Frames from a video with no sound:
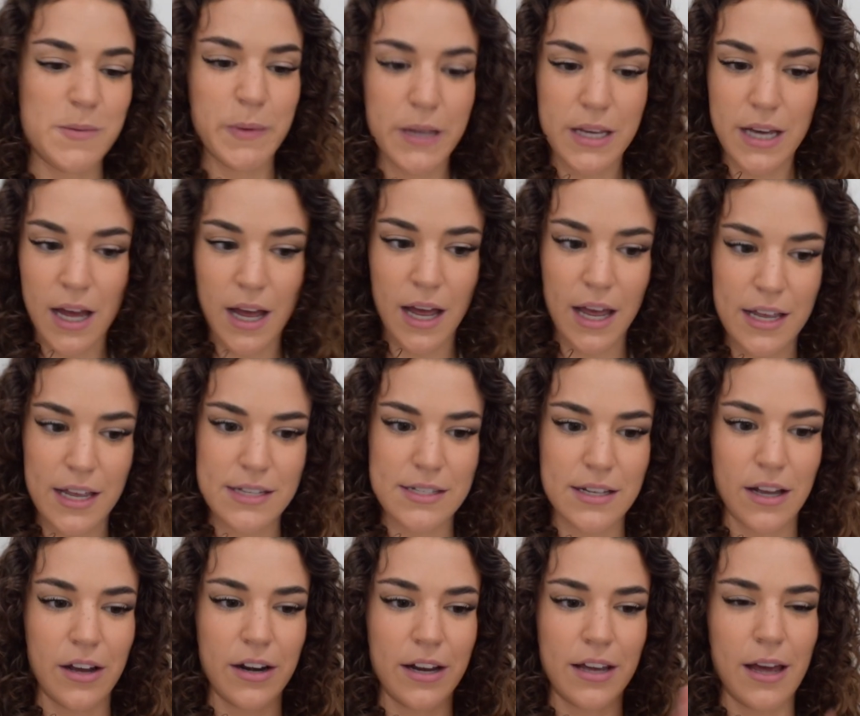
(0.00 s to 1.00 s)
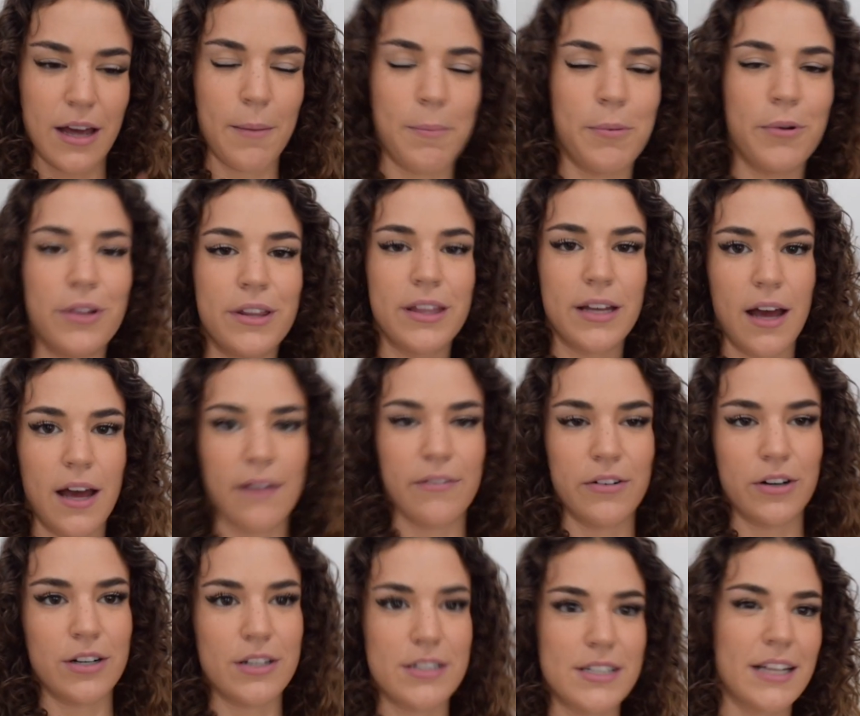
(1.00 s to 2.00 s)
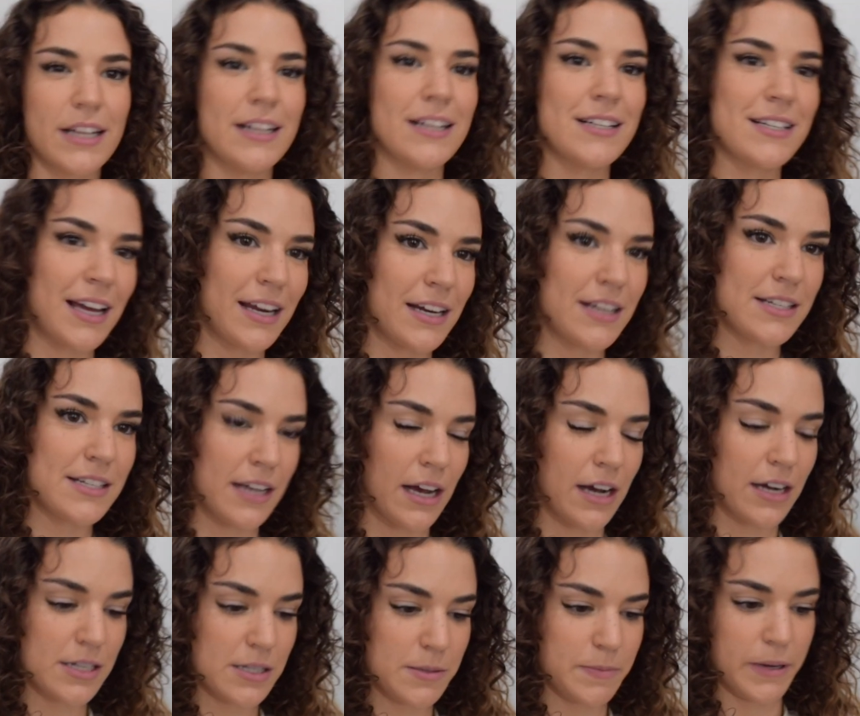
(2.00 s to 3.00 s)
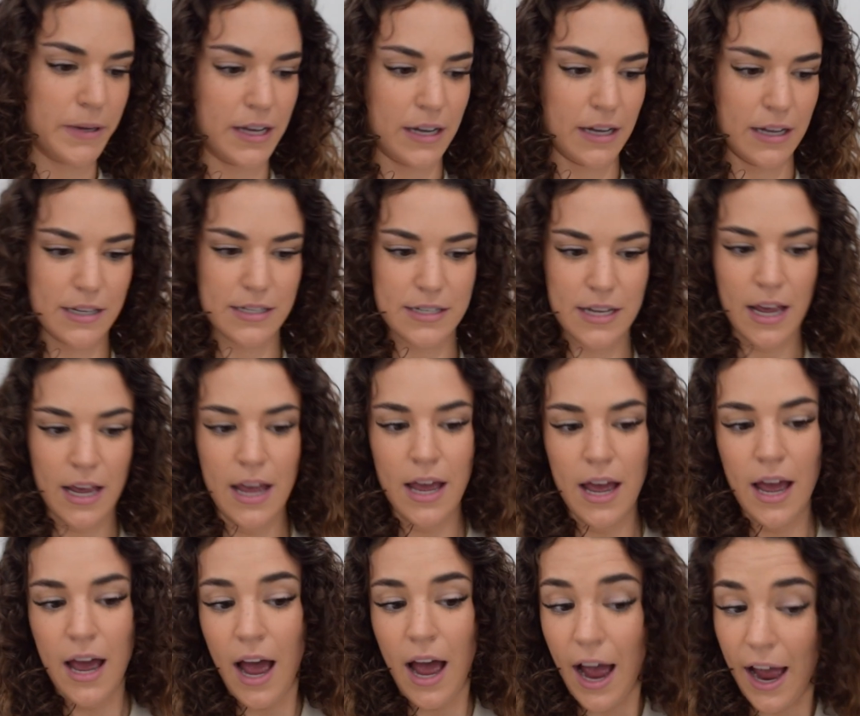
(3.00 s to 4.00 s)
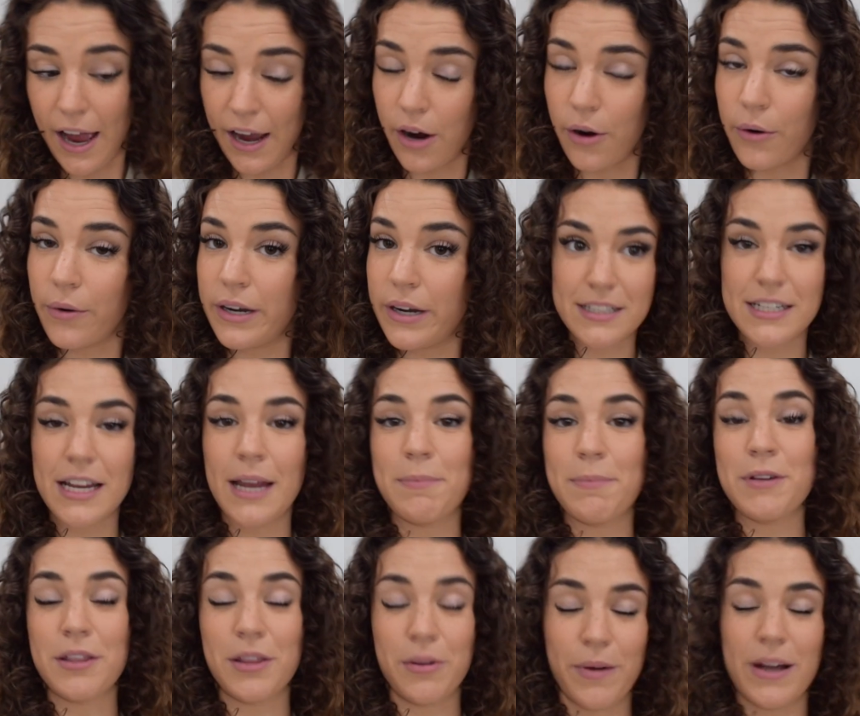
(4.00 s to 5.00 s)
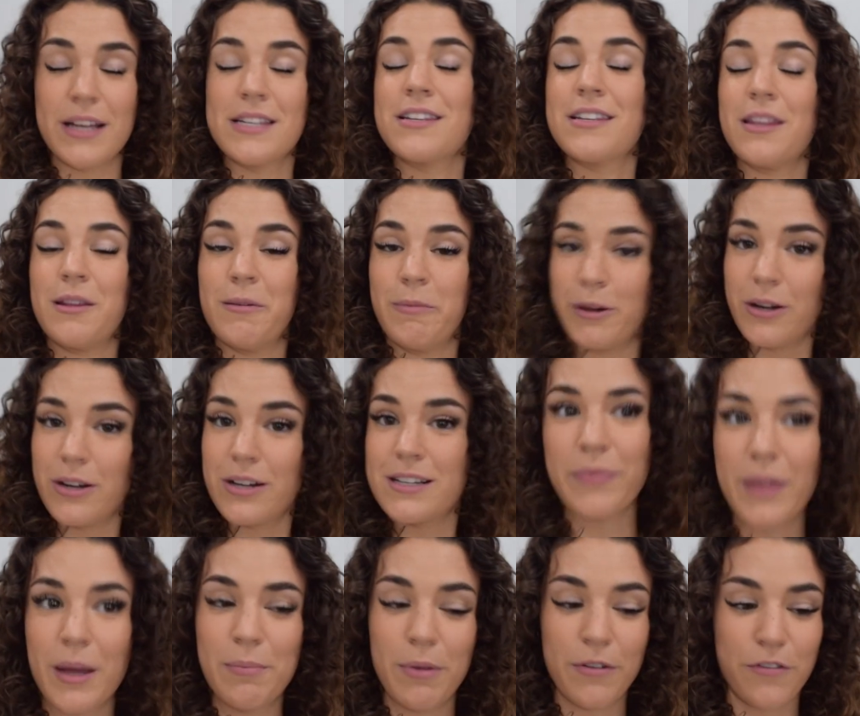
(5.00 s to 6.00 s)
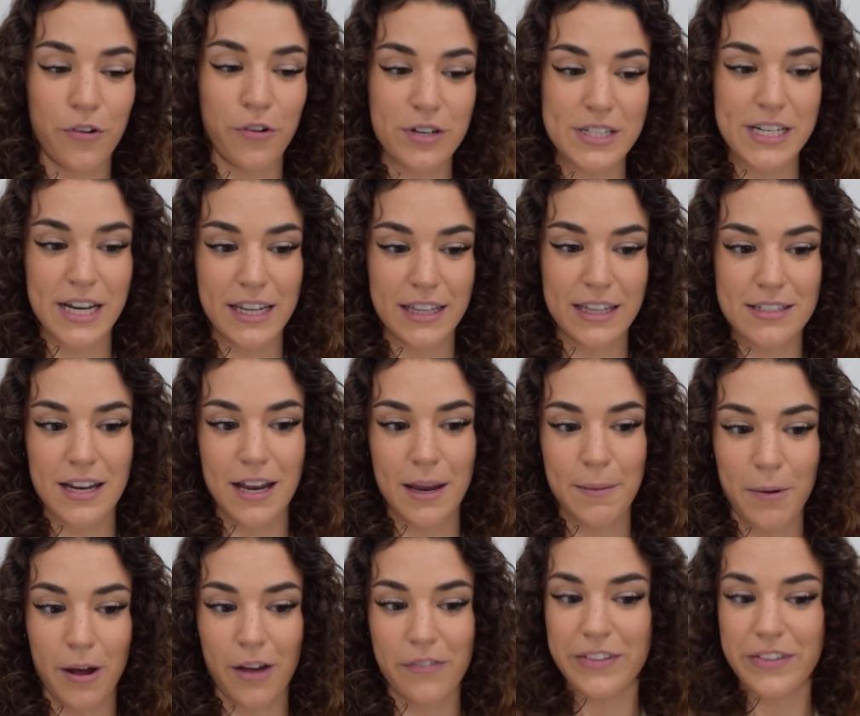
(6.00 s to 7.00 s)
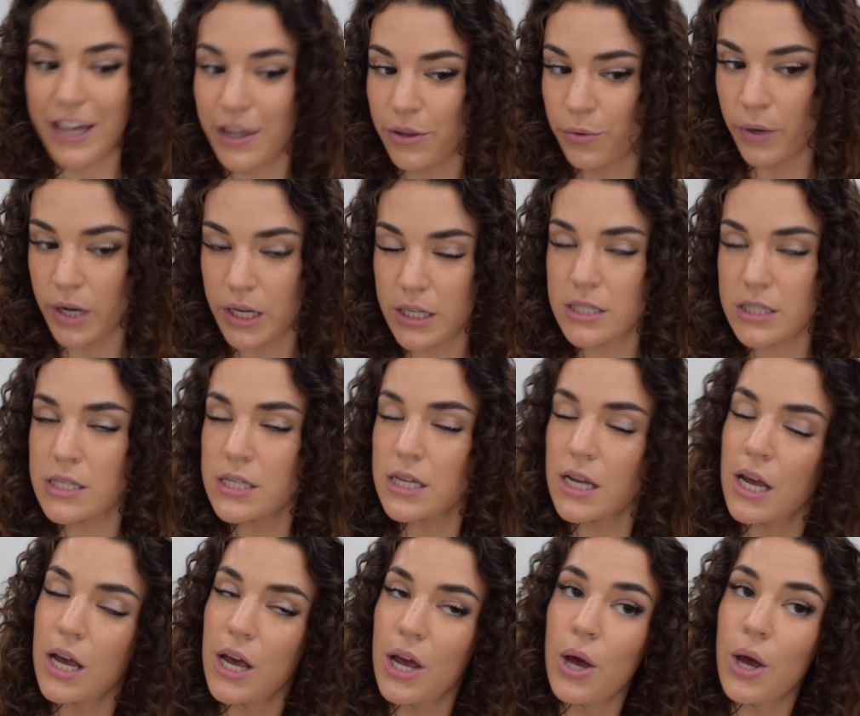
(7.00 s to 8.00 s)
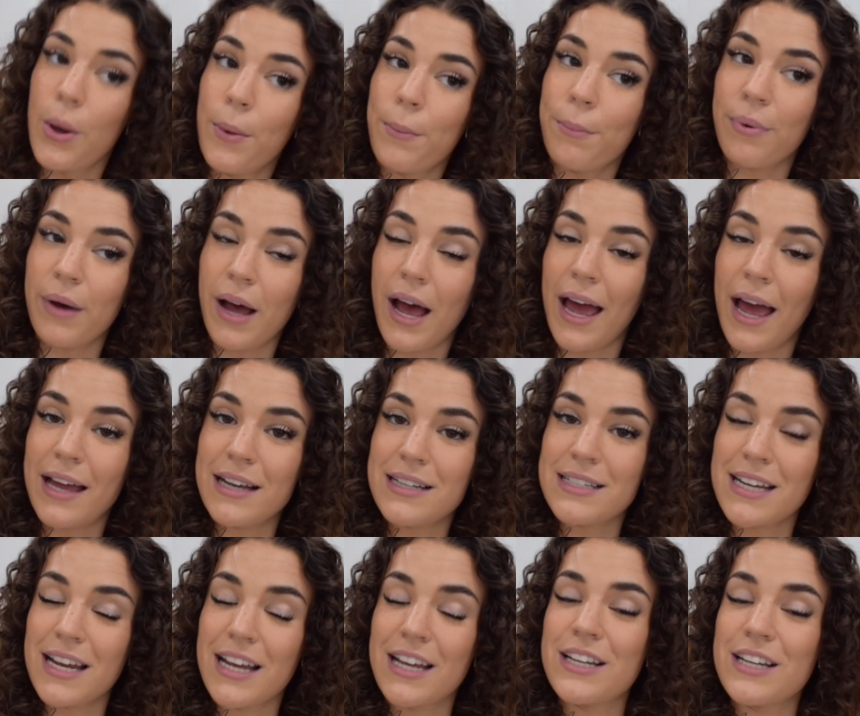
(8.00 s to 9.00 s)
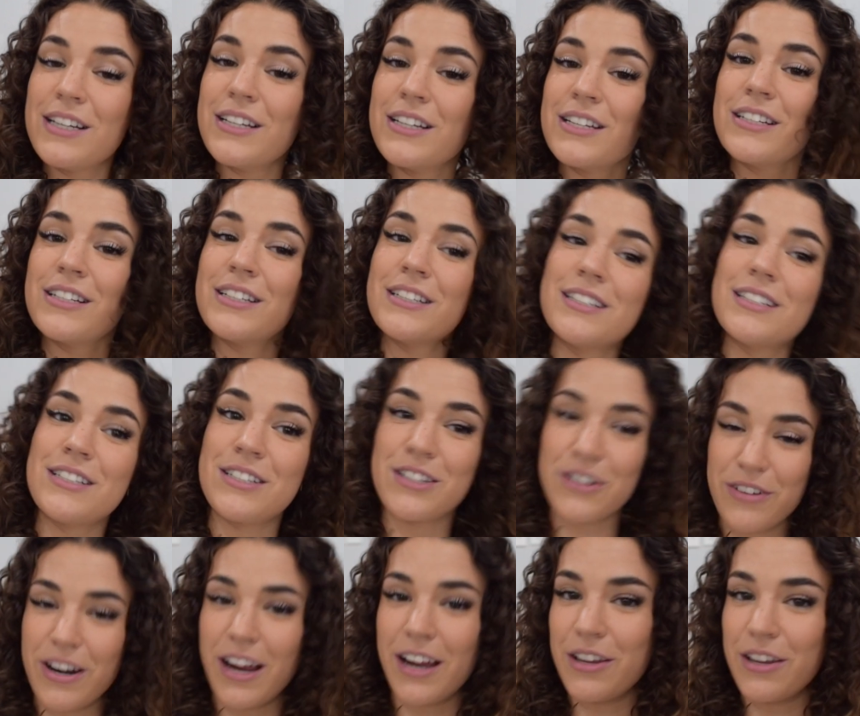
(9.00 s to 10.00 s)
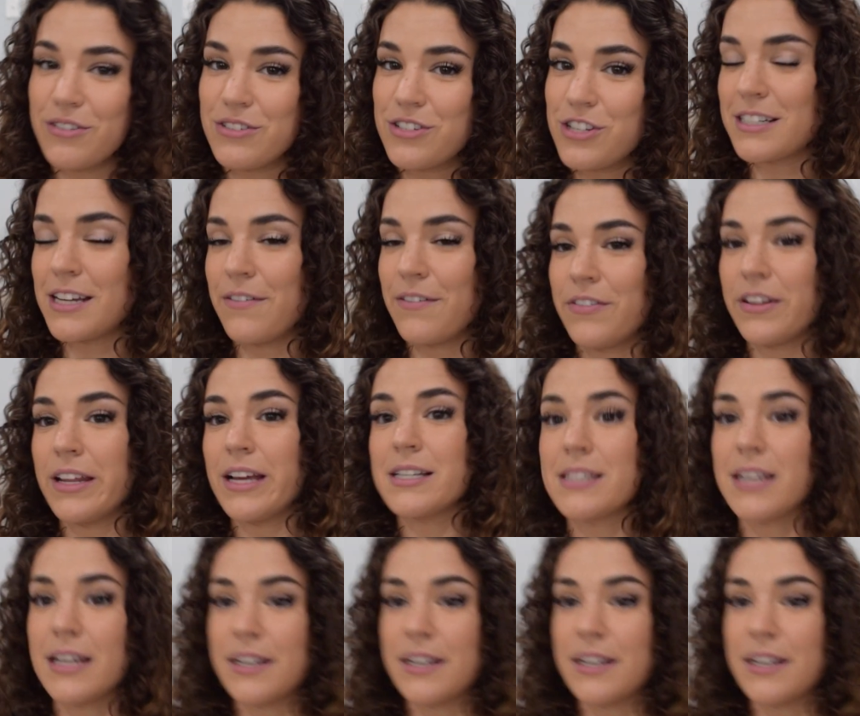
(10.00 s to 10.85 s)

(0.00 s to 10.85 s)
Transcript: because on a couple of the covers, and this kind of sucks because I already taped the rest of the books before taking the tape off the other ones, but do not use just tape for this.